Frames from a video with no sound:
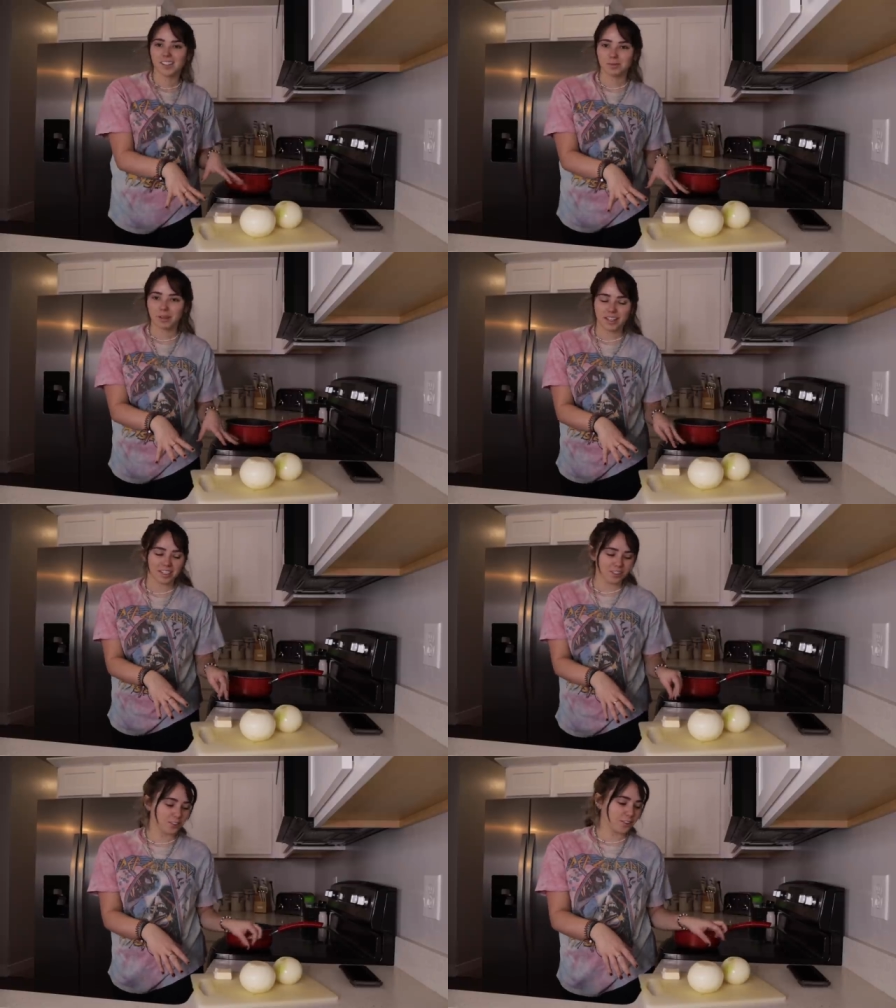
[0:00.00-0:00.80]
here's my
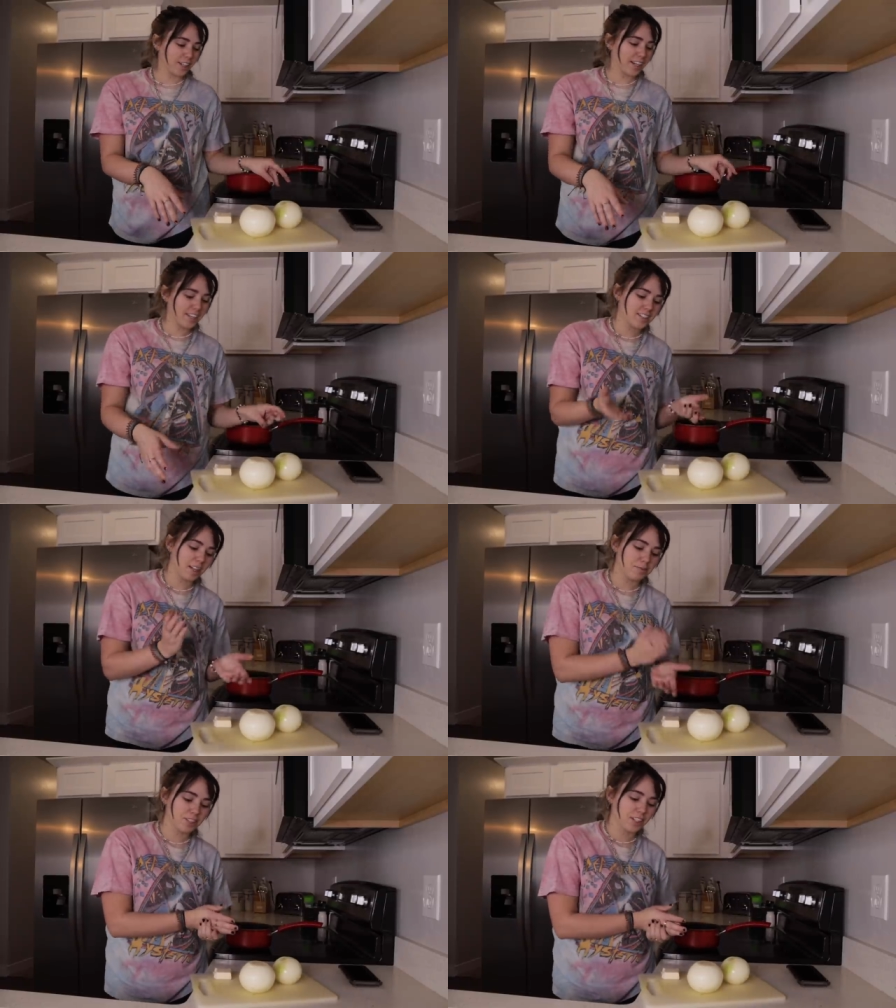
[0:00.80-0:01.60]
initial ingredients.
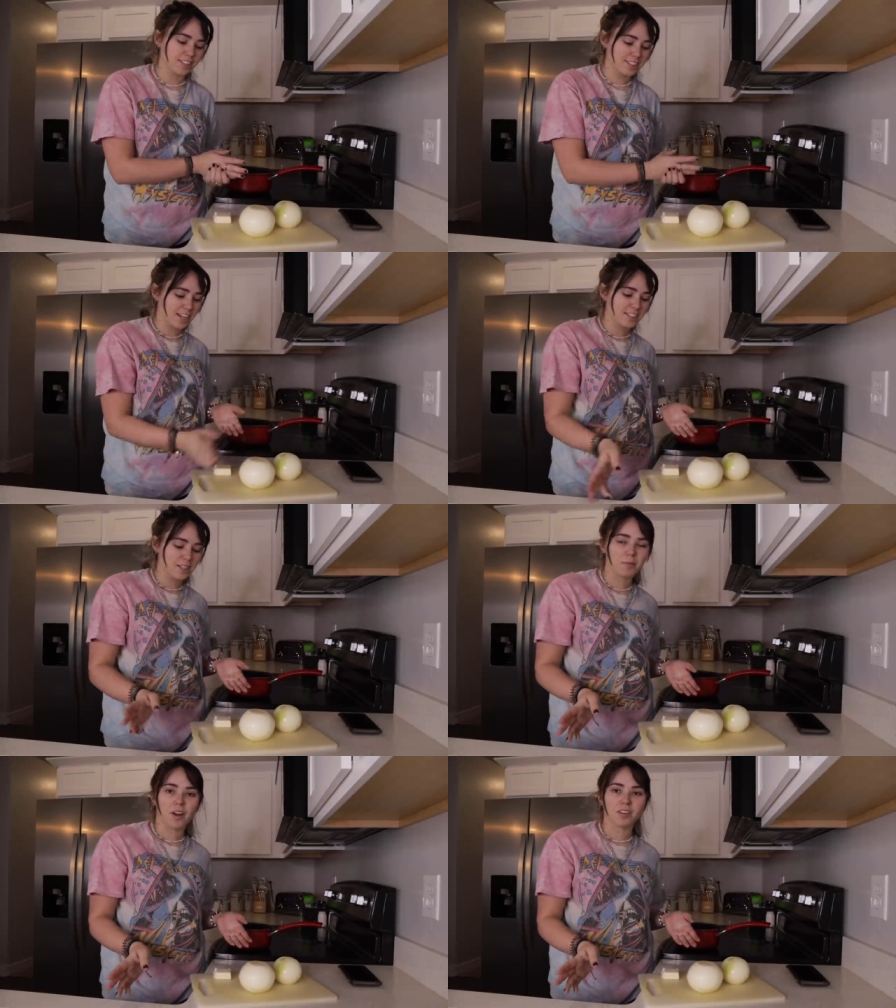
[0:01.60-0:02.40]
I'm just gonna dice
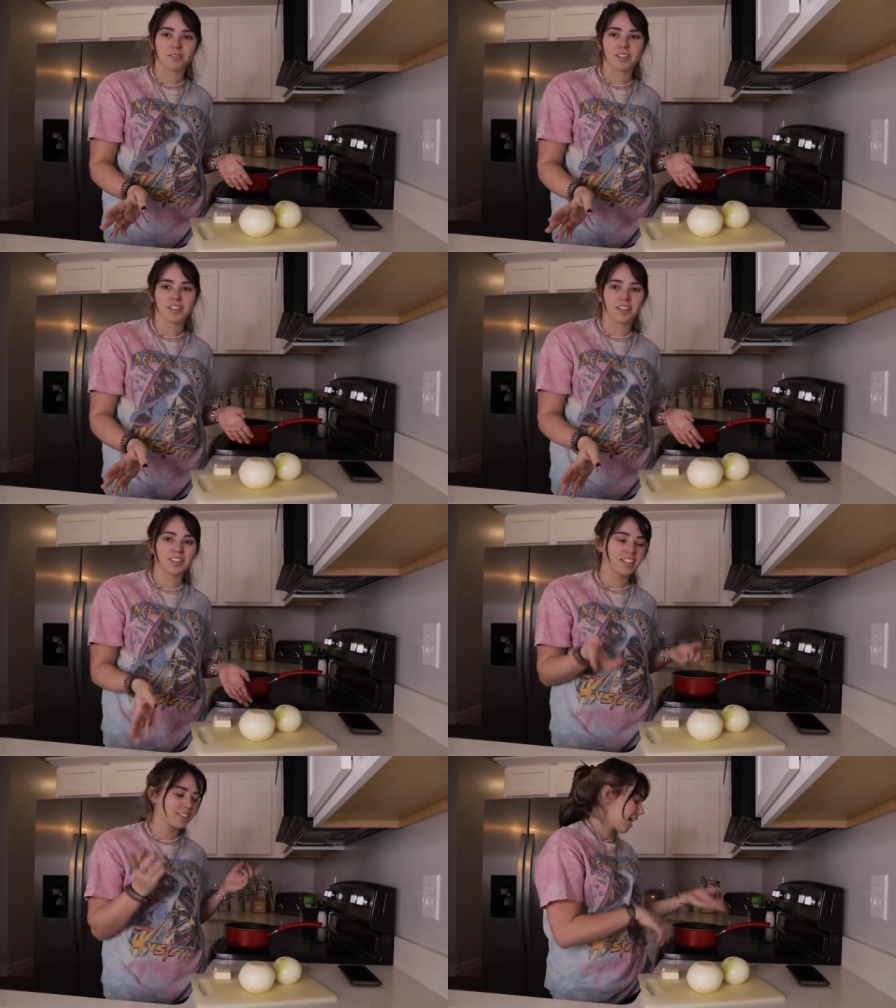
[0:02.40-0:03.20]
up all of these
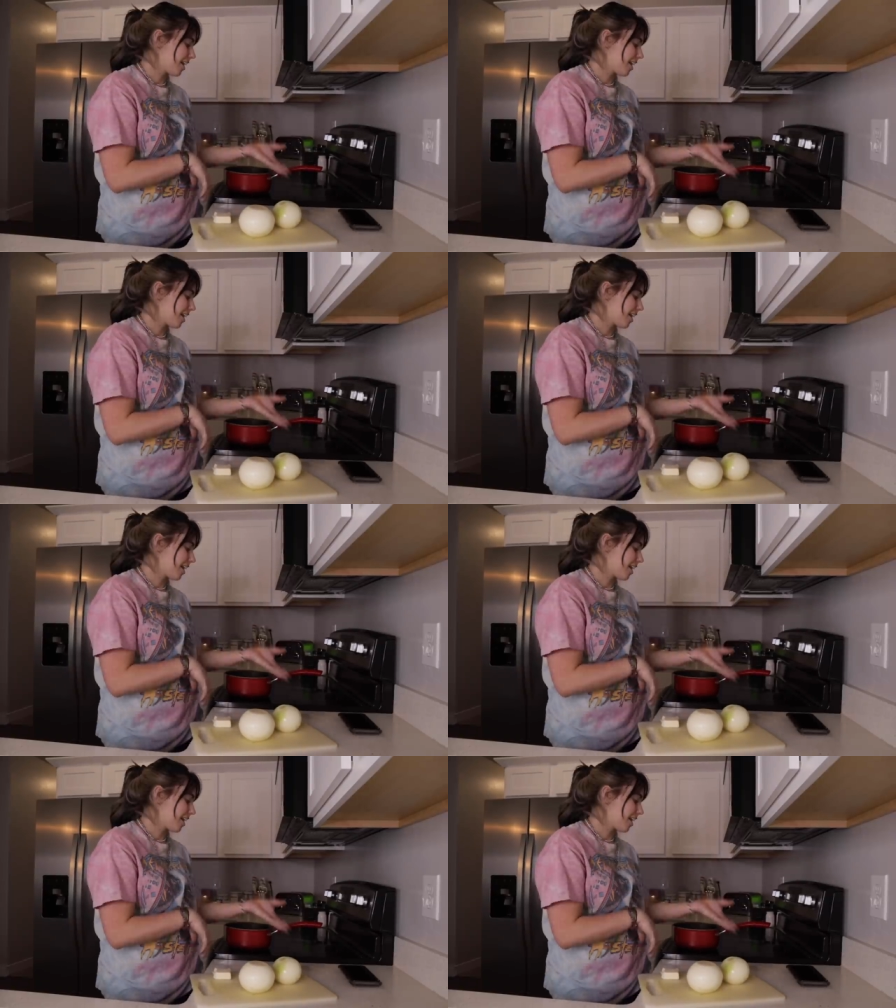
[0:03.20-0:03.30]
onions